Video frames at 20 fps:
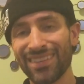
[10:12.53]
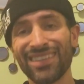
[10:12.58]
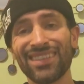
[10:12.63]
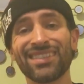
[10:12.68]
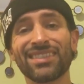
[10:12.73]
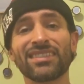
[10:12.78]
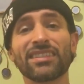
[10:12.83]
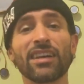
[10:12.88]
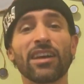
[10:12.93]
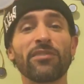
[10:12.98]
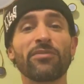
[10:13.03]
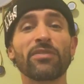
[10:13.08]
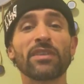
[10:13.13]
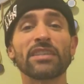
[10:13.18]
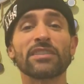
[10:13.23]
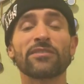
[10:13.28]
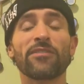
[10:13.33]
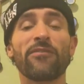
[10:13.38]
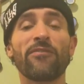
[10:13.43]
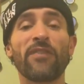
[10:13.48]
This stuff
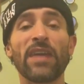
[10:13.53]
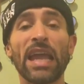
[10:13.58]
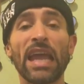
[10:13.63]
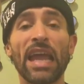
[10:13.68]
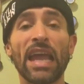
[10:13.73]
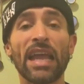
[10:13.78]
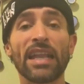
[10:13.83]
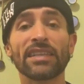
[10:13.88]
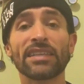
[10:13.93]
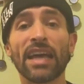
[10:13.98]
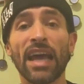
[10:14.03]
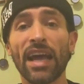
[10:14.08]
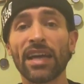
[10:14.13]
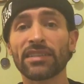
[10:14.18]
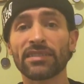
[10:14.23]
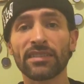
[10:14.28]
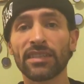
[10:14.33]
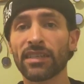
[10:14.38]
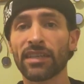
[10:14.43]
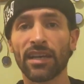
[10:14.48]
is
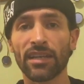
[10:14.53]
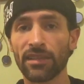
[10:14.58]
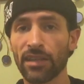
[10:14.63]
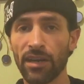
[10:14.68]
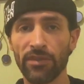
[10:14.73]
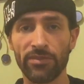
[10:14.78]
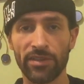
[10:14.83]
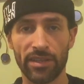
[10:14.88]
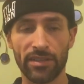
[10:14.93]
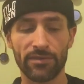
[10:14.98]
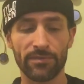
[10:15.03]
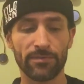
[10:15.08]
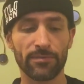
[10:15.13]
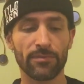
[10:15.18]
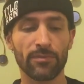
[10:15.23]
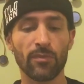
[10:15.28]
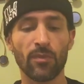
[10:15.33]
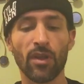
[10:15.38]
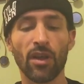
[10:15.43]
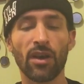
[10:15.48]
fantastic. I love it.
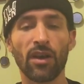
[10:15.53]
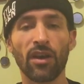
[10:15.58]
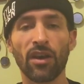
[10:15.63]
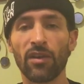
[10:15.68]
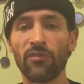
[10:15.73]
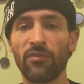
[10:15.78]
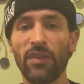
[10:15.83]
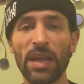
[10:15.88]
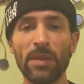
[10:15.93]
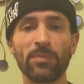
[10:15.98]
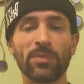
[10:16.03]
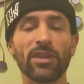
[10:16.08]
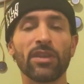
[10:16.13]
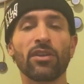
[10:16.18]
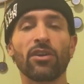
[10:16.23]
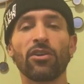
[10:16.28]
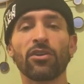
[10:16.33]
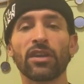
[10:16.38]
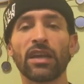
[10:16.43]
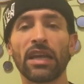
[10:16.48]
Vaped it
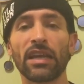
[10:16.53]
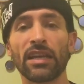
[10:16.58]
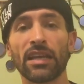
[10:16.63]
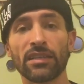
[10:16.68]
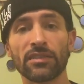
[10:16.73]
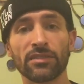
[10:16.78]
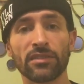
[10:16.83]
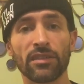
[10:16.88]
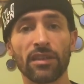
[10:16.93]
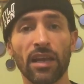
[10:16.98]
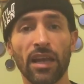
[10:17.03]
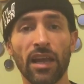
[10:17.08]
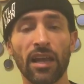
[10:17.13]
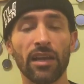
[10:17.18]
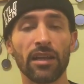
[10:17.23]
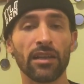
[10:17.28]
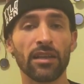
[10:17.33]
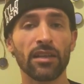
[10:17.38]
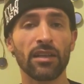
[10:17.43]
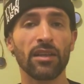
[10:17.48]
all day
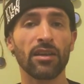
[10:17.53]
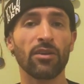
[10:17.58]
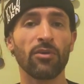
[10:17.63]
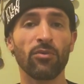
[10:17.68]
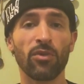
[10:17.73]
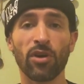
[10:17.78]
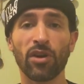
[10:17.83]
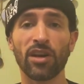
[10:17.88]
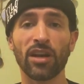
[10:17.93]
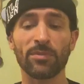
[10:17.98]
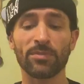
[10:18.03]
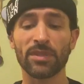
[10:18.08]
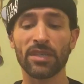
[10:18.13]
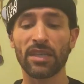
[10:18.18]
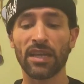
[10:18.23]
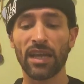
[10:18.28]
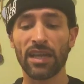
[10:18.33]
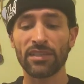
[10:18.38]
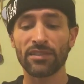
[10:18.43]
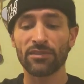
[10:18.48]
yesterday. Woke up
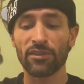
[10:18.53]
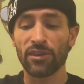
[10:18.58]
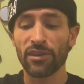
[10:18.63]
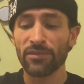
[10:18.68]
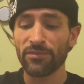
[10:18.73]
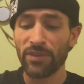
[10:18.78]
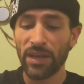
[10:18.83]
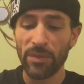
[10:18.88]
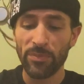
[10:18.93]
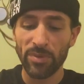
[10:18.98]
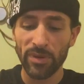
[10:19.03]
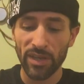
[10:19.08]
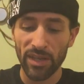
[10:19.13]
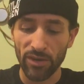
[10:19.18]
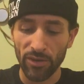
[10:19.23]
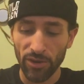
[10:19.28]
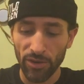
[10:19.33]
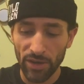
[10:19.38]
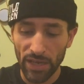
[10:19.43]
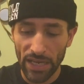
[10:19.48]
today, started vaping
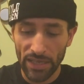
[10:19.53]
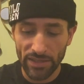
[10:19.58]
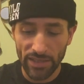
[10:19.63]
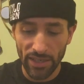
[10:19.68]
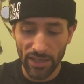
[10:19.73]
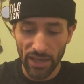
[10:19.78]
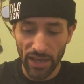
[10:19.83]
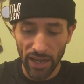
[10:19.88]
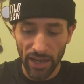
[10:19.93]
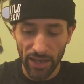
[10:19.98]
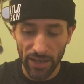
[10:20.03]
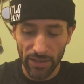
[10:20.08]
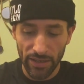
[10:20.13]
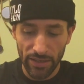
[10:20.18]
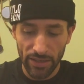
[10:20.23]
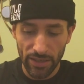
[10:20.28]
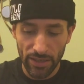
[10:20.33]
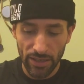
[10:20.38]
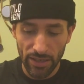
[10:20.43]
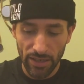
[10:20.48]
it all day today.
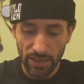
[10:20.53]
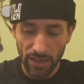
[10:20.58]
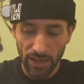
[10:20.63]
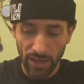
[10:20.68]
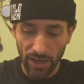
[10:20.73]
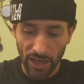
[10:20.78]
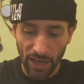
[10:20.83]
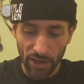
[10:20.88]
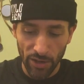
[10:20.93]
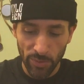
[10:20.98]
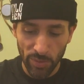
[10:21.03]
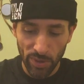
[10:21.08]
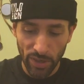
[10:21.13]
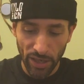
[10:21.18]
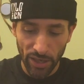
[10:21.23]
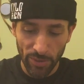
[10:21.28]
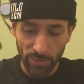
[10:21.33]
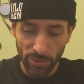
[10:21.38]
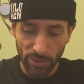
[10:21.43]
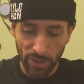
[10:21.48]
And I don't
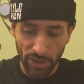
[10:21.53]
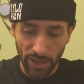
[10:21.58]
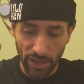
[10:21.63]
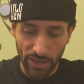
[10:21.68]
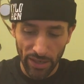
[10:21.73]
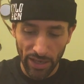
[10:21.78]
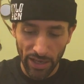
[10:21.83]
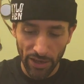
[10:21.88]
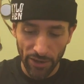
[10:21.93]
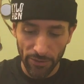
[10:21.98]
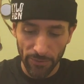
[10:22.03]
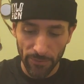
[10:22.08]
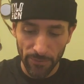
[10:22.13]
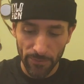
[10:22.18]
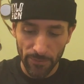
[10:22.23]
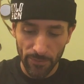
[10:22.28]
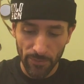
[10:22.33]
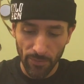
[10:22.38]
plan on putting it down.